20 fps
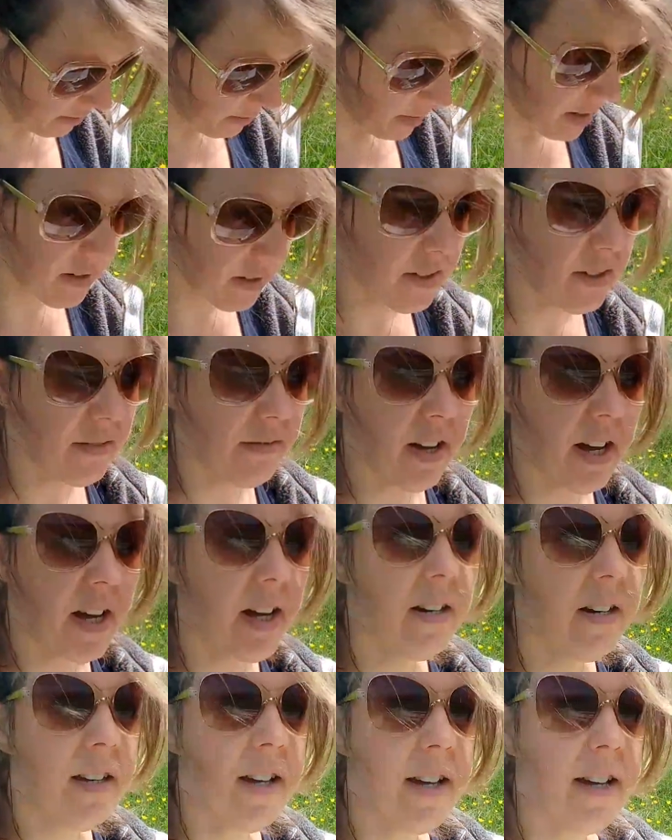head back to the
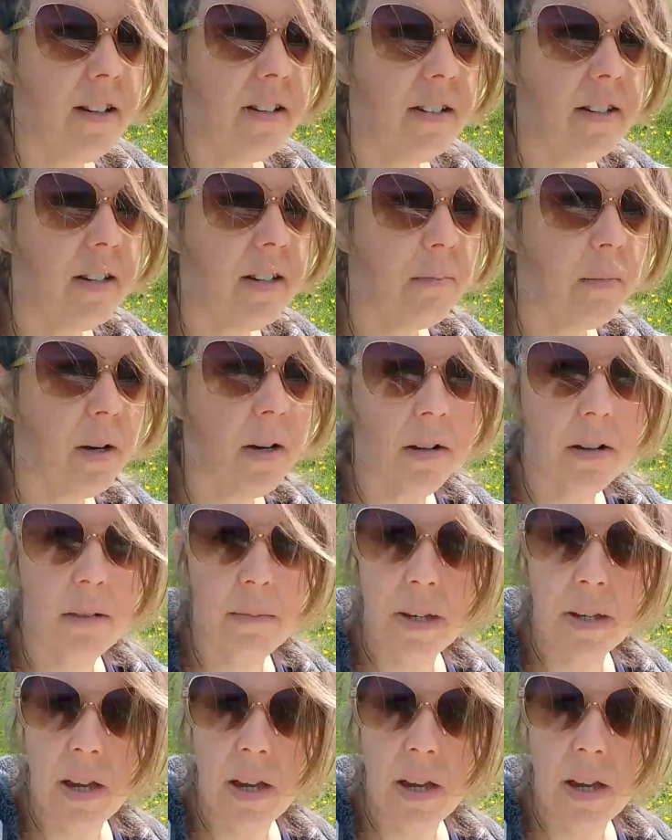van and um, I'll